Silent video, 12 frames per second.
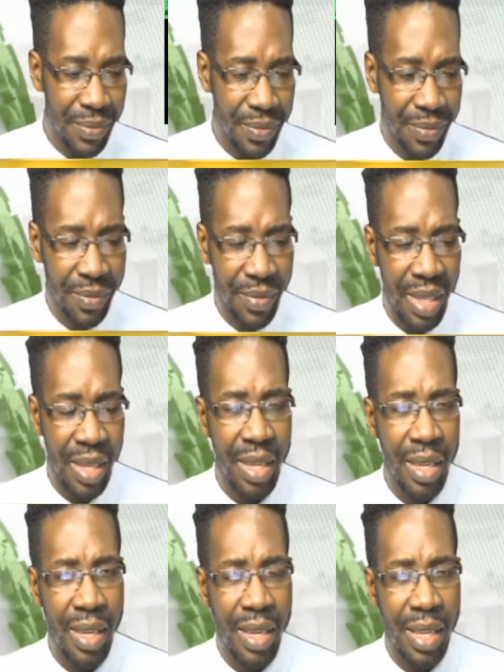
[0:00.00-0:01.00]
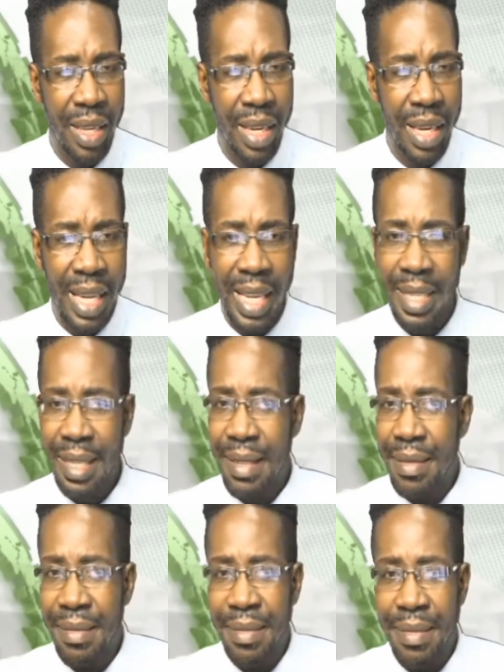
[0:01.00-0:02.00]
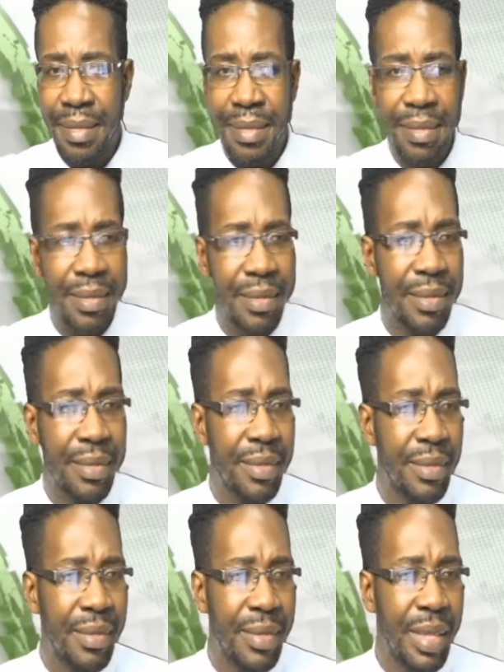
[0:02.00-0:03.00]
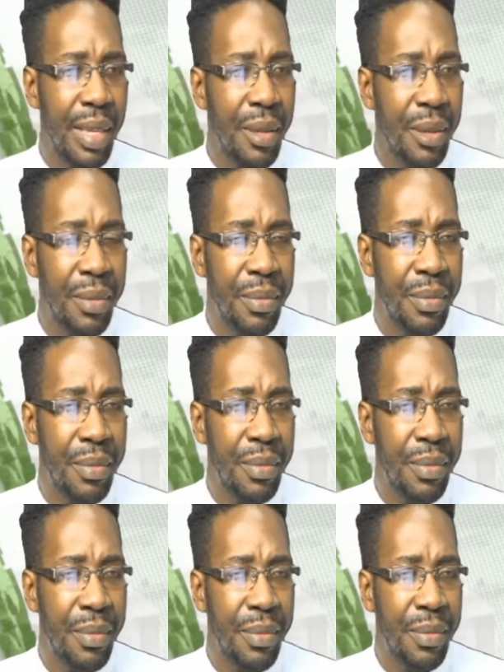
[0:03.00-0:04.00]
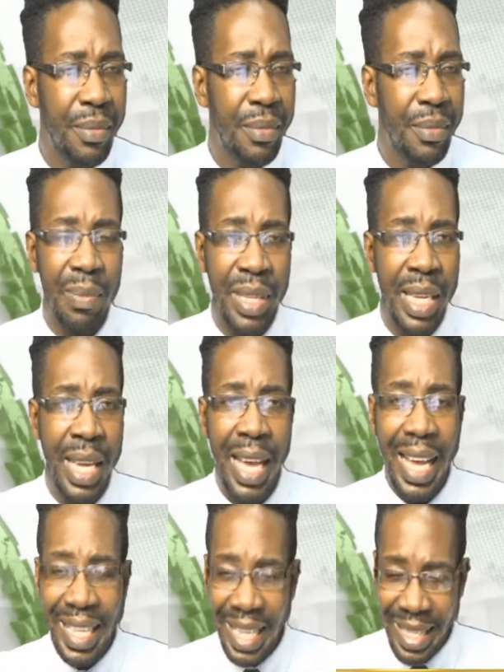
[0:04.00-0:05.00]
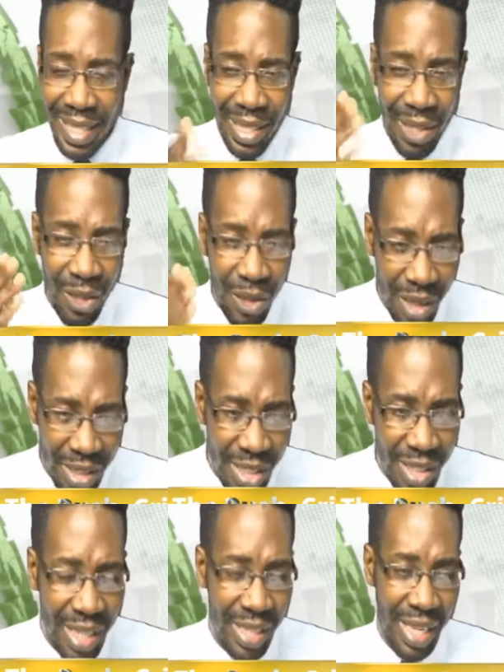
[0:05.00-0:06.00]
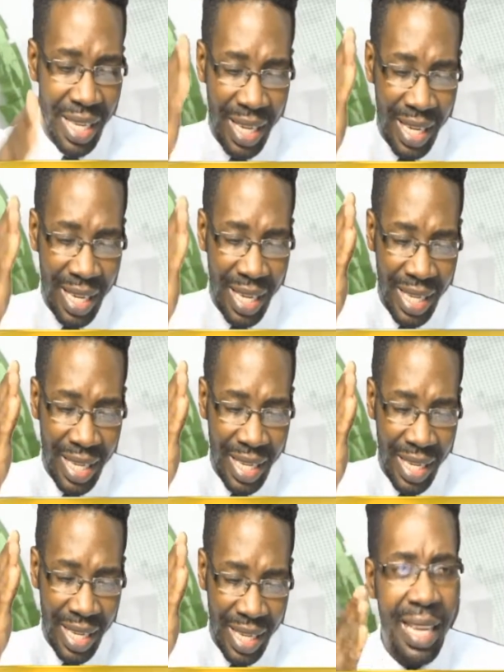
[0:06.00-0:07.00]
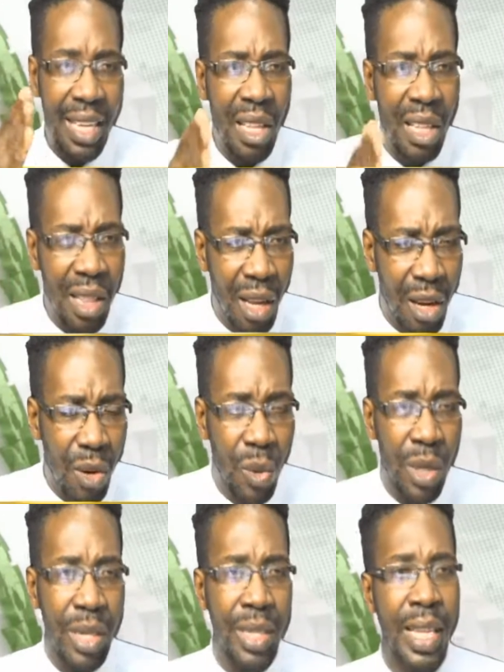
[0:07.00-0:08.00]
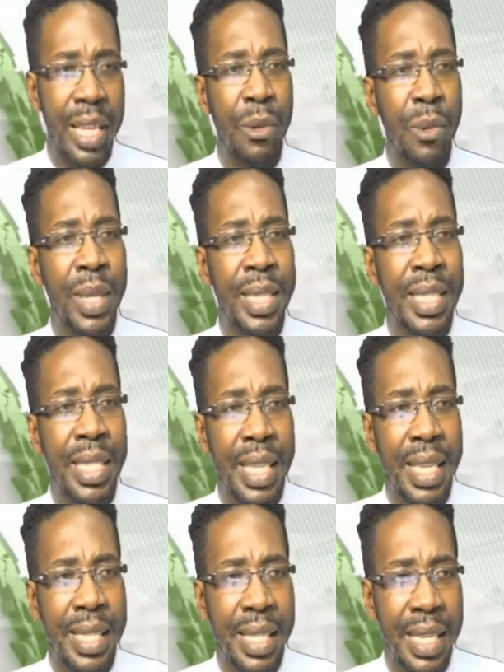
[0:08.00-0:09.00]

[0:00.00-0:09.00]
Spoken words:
And, you know, we see these things happening, and it's constant. It is like clockwork that you will see these things happening in Guyana.